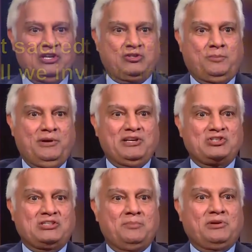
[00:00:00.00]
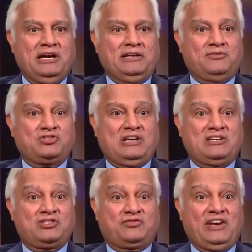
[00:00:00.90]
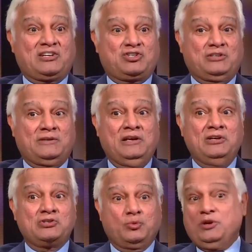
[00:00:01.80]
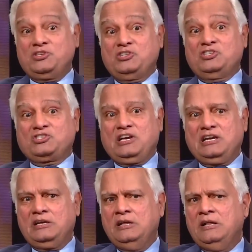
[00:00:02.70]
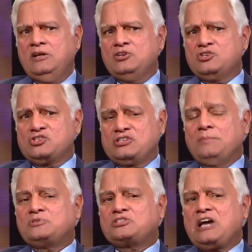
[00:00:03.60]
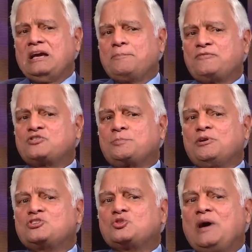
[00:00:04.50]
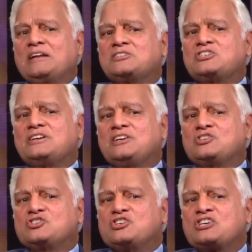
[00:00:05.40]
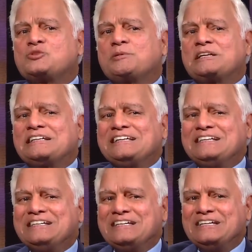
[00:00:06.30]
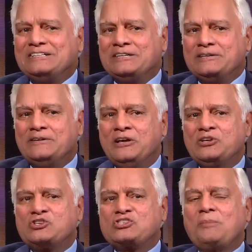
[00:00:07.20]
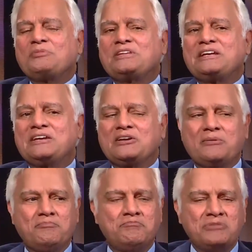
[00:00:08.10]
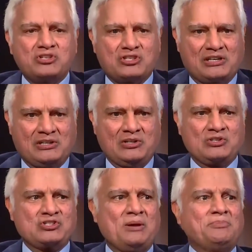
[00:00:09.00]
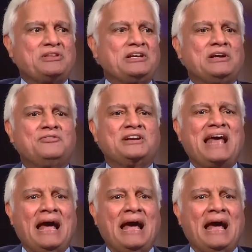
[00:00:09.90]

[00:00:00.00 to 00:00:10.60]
and to bring some kind of satisfaction? So what is he saying? Some type of spirituality is desperately needed, something mystical, something of an